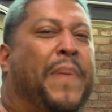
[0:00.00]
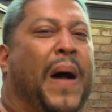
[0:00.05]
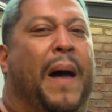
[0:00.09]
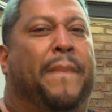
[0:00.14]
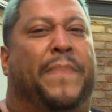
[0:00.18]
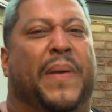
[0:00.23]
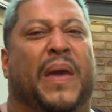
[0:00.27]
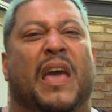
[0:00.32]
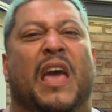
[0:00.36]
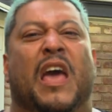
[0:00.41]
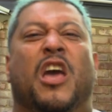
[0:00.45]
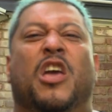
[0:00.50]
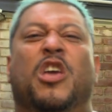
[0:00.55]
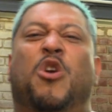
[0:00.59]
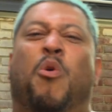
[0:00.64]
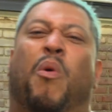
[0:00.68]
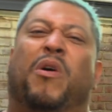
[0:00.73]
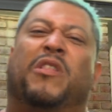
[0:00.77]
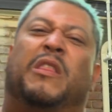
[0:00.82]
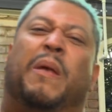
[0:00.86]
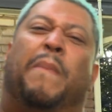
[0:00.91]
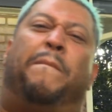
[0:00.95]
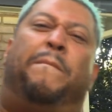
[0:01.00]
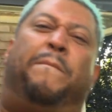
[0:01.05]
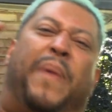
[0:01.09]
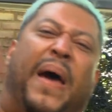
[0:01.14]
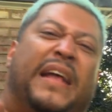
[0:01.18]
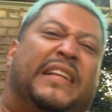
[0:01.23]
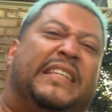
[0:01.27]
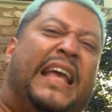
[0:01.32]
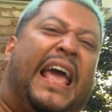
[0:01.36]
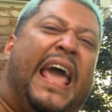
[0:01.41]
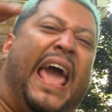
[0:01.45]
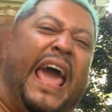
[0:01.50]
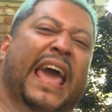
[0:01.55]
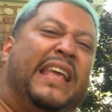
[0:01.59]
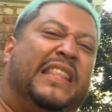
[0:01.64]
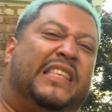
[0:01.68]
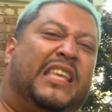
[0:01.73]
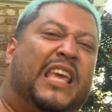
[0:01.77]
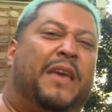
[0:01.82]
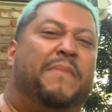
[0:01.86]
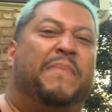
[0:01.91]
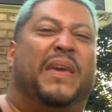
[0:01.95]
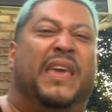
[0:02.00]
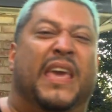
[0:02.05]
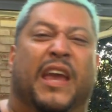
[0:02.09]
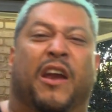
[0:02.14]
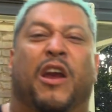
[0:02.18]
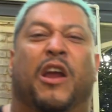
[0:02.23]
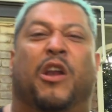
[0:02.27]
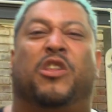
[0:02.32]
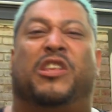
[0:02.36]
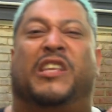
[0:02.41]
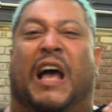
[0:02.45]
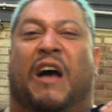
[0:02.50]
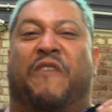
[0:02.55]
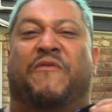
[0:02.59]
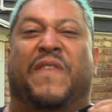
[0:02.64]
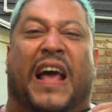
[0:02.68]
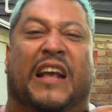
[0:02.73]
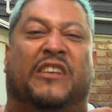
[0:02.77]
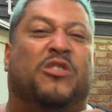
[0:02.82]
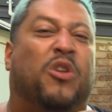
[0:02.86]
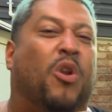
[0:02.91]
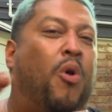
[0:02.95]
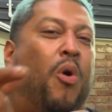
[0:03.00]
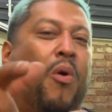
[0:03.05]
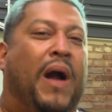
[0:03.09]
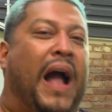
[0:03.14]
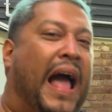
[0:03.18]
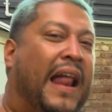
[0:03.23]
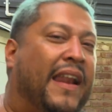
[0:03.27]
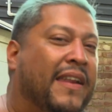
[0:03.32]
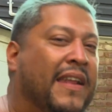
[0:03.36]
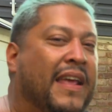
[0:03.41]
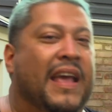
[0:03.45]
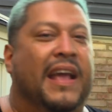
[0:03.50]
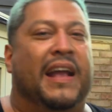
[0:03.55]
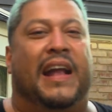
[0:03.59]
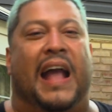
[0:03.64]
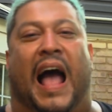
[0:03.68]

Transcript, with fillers: C Papi. You want the best A-team here in South Nassau, Long Island.